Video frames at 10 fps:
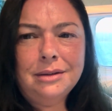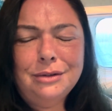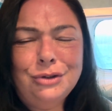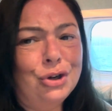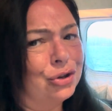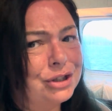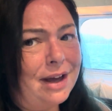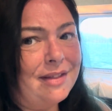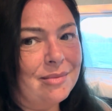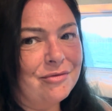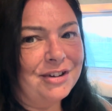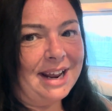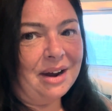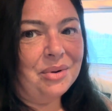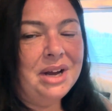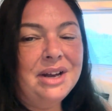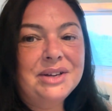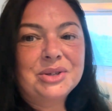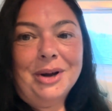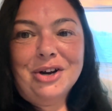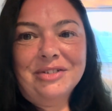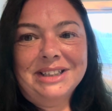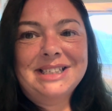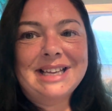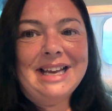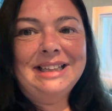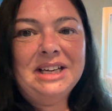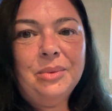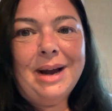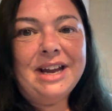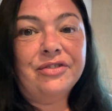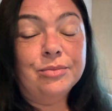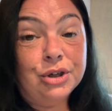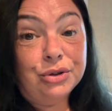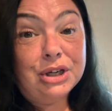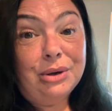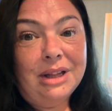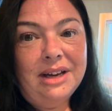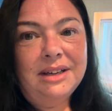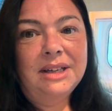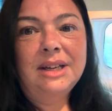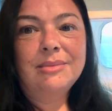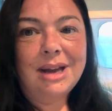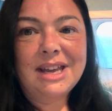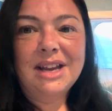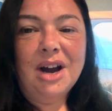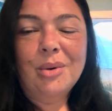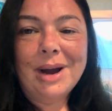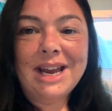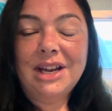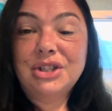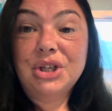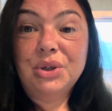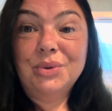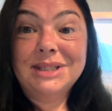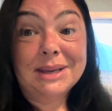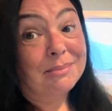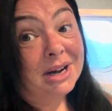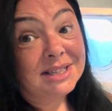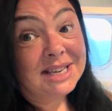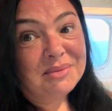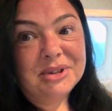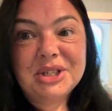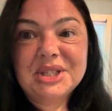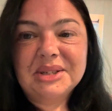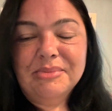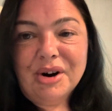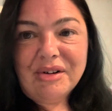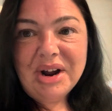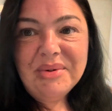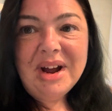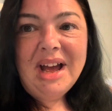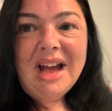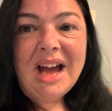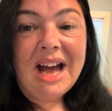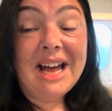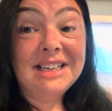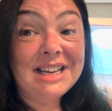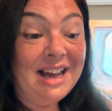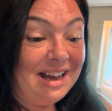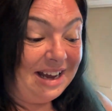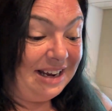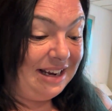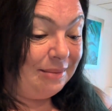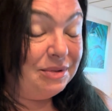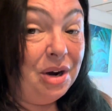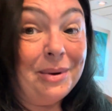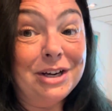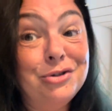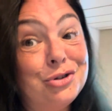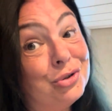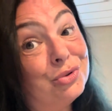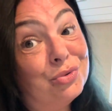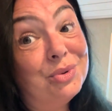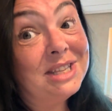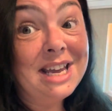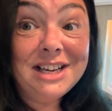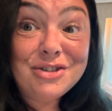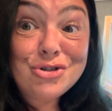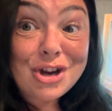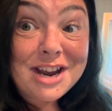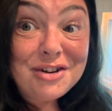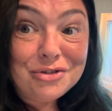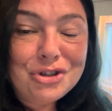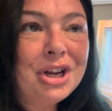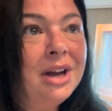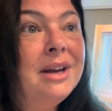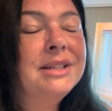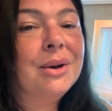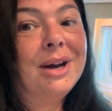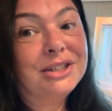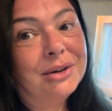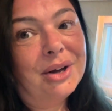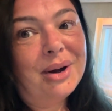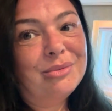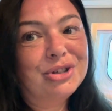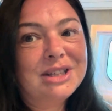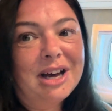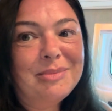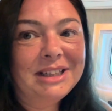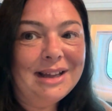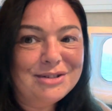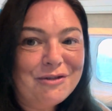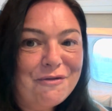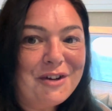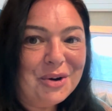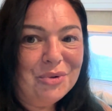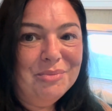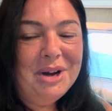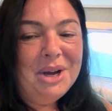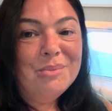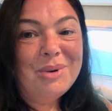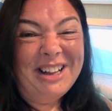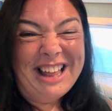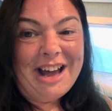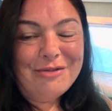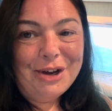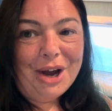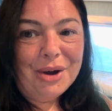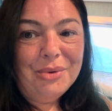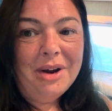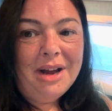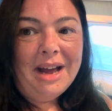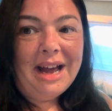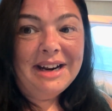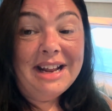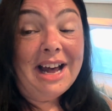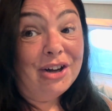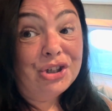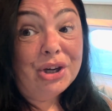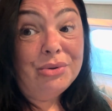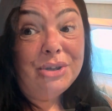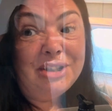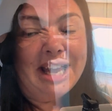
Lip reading: not get them for now. So we are currently sailing away from Tortola, making our way to St Martin, which is tomorrow, and I am going to the exchange. So I don't know how much of that I'll be allowed to film, but I'll have a go and I'll show you the